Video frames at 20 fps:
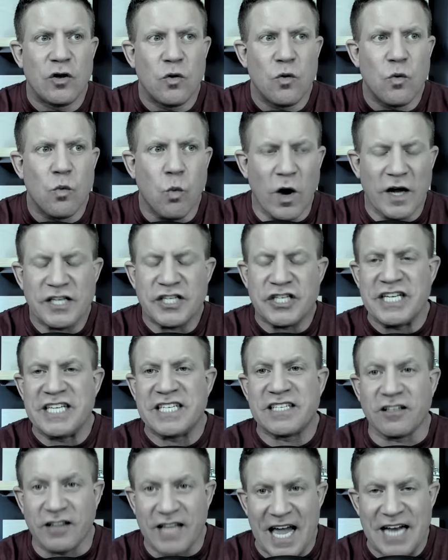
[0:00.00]
what she's
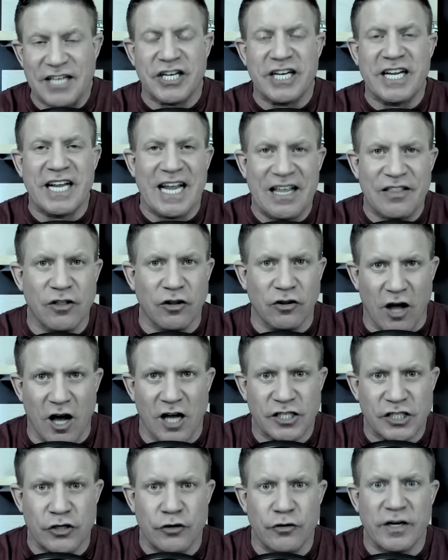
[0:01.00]
alleging in the
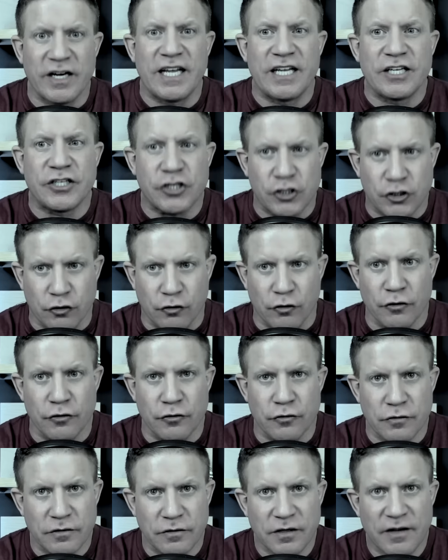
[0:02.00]
lawsuit is
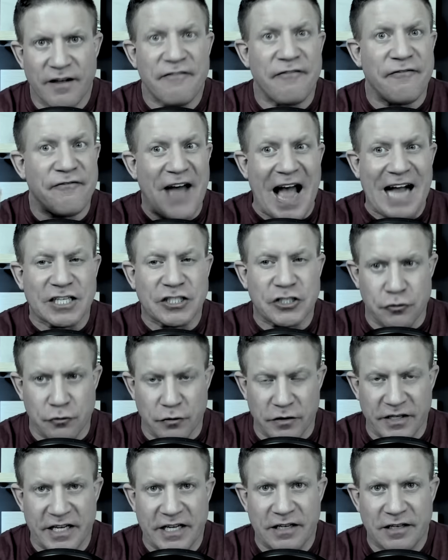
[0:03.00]
true,
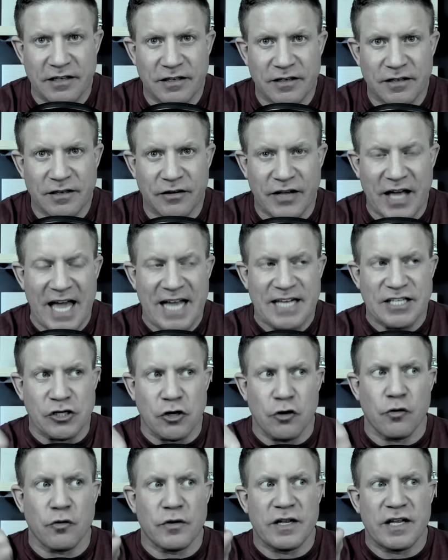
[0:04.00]
factually. Okay,
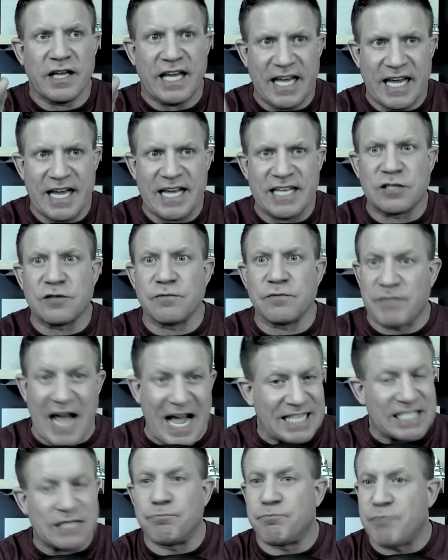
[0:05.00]
so he is,
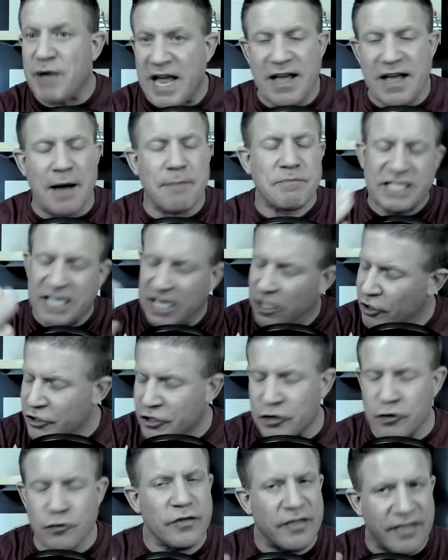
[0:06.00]
that's, ba- I'm telling
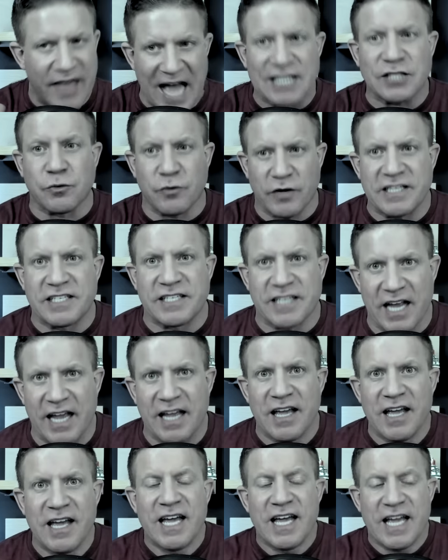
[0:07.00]
you, that's what he's saying.
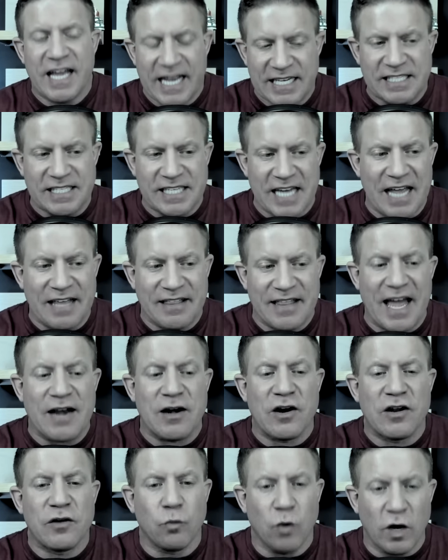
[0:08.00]
He's saying
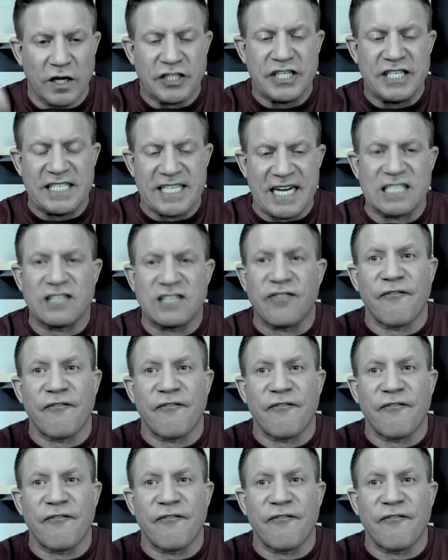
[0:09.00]
that what she said is